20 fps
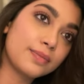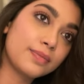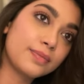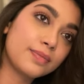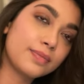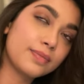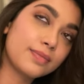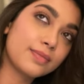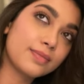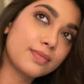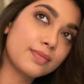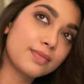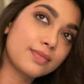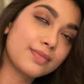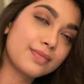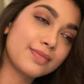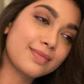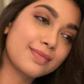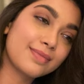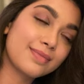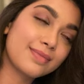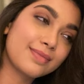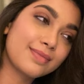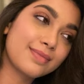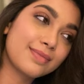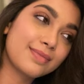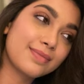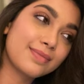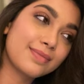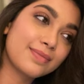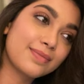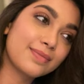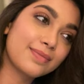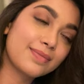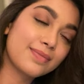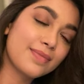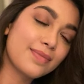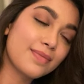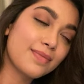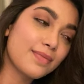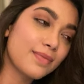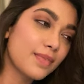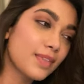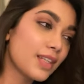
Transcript: Nobody speaks.